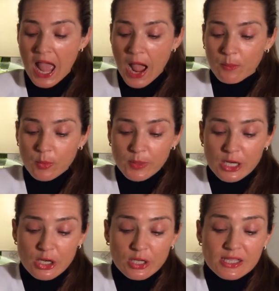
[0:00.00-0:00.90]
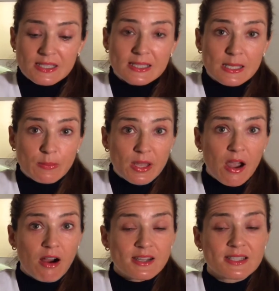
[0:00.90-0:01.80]
and when we look at
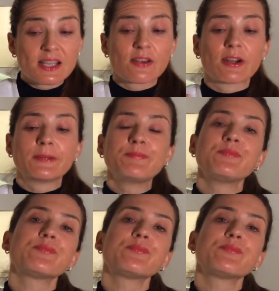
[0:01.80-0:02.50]
CPR serum,